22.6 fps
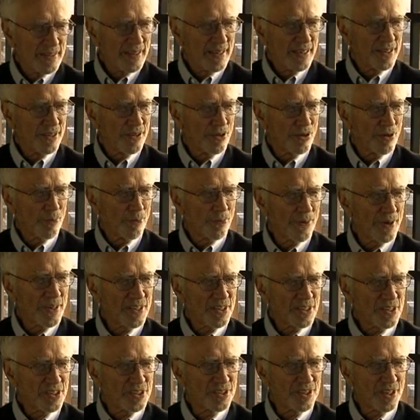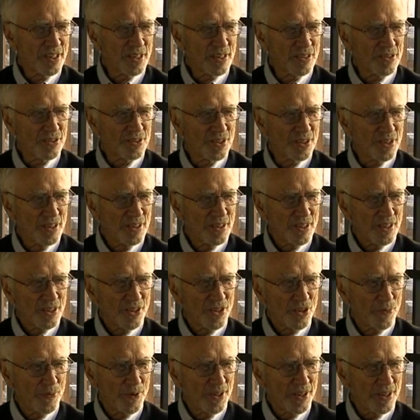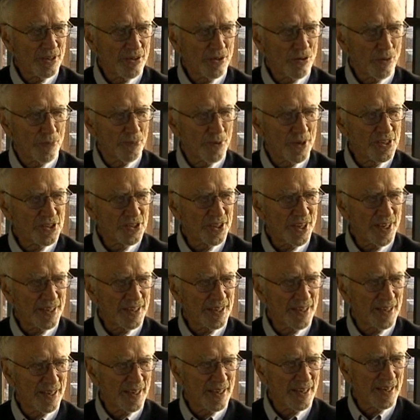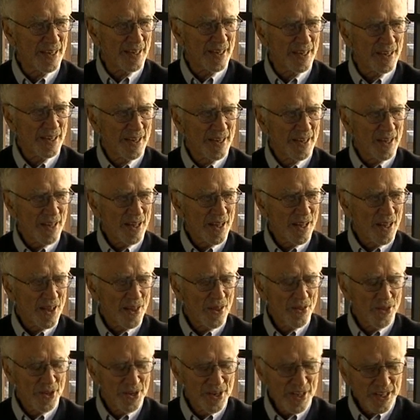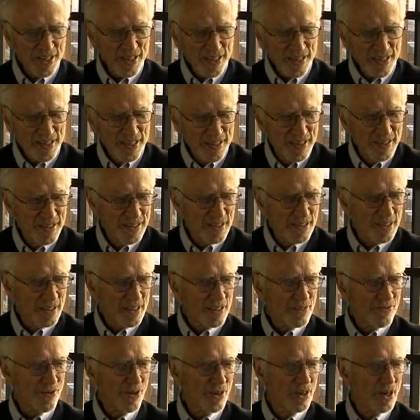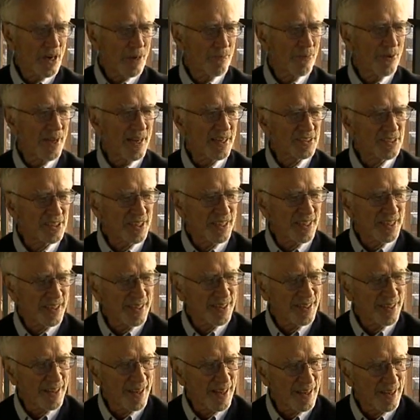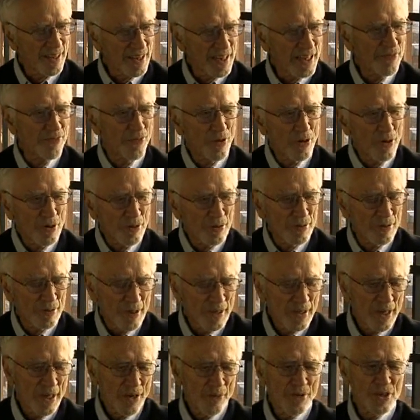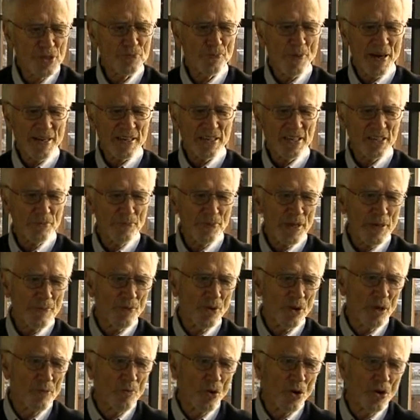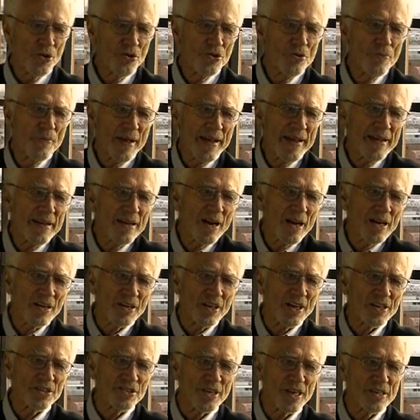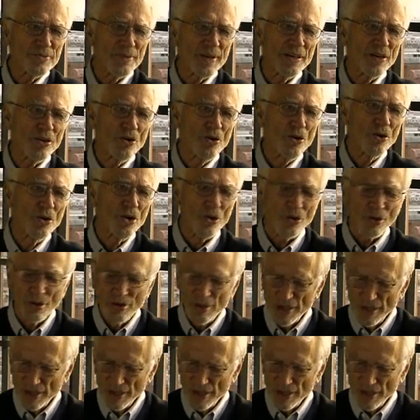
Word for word: and your apprentice years, you begin to appreciate uh, the need for complexity and the need for responding to people, a more humane architecture. As we get older,